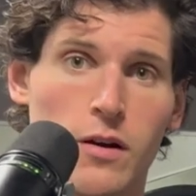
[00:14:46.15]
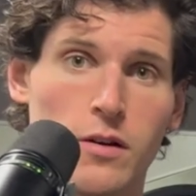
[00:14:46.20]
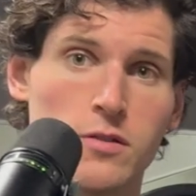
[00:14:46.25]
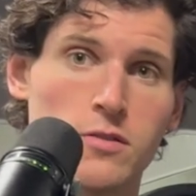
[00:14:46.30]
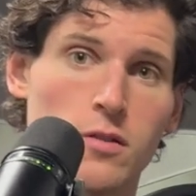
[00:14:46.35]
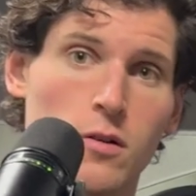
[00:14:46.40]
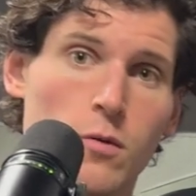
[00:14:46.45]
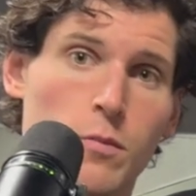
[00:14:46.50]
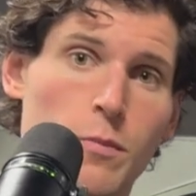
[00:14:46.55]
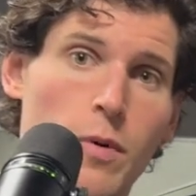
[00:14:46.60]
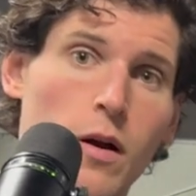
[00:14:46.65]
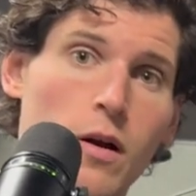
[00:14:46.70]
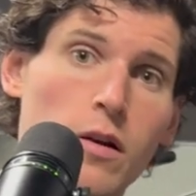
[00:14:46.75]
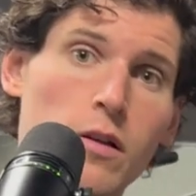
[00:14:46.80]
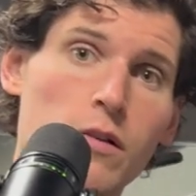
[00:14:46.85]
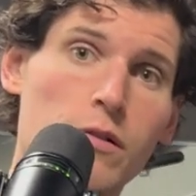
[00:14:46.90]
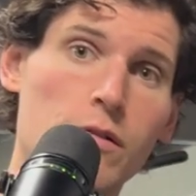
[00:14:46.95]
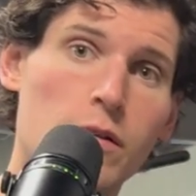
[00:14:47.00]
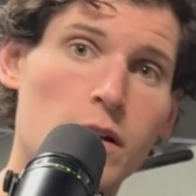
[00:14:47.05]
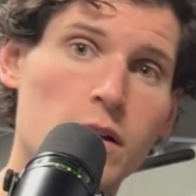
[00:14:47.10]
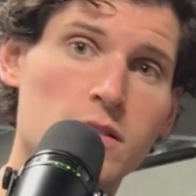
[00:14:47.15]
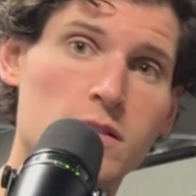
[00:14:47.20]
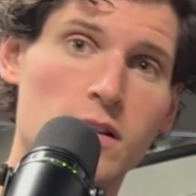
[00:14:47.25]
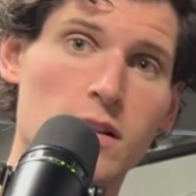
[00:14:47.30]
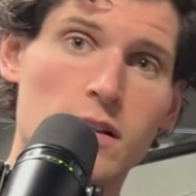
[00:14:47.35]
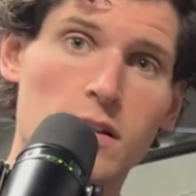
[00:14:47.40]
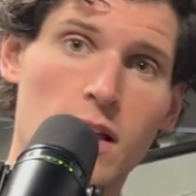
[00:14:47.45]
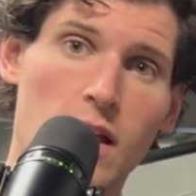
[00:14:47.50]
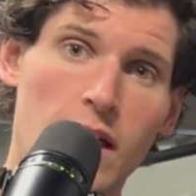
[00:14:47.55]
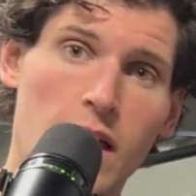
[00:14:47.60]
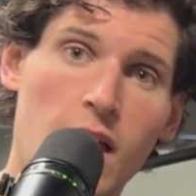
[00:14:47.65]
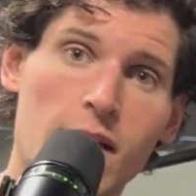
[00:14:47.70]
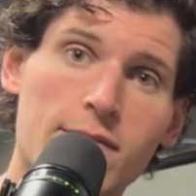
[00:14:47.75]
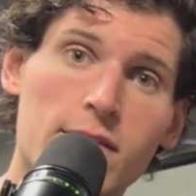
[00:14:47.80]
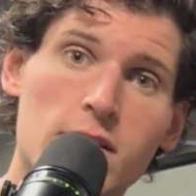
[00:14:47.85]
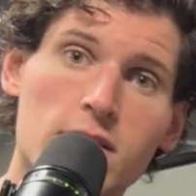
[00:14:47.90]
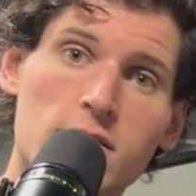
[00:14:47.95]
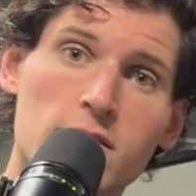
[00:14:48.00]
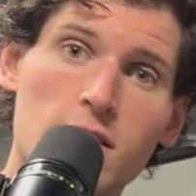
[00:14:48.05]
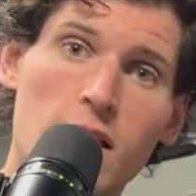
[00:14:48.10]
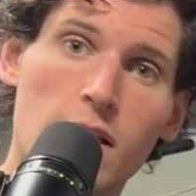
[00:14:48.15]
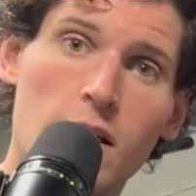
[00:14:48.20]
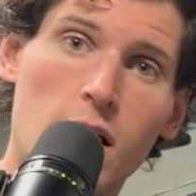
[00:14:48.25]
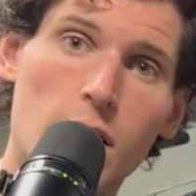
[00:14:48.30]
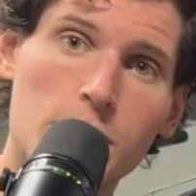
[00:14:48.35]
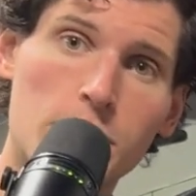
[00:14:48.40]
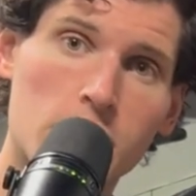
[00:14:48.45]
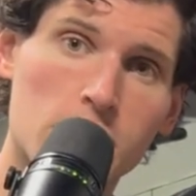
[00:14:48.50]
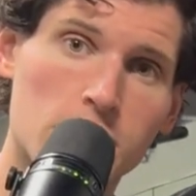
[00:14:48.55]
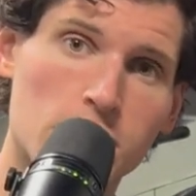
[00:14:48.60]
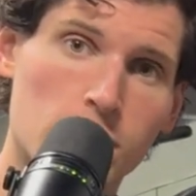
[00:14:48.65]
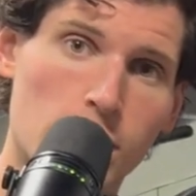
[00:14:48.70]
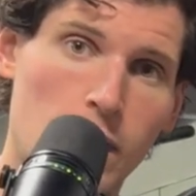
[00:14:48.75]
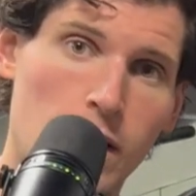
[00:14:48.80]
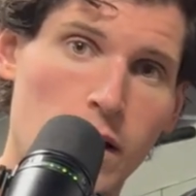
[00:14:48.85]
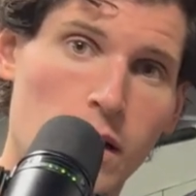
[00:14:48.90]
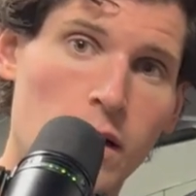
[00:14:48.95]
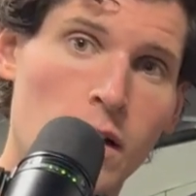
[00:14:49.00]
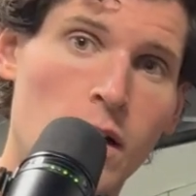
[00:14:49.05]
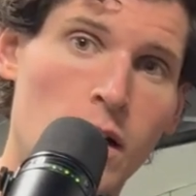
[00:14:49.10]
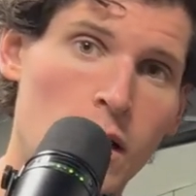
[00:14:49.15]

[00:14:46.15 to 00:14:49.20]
So part of the reason I have this set up this way